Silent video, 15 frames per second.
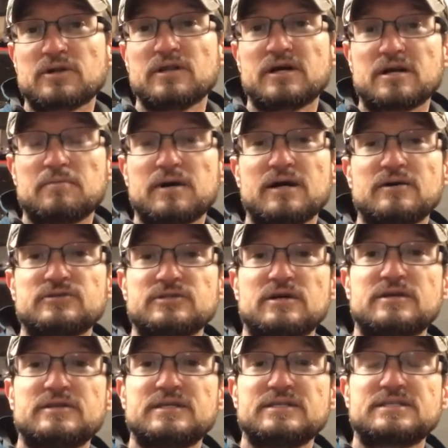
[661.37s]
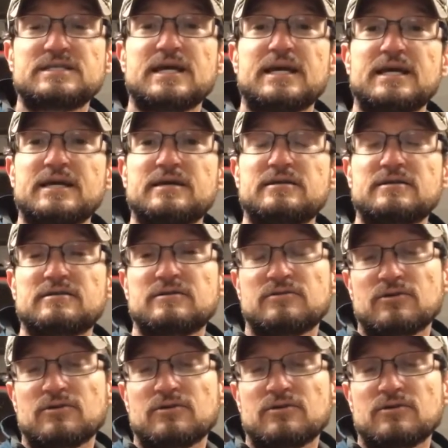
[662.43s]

lot of miles on this, and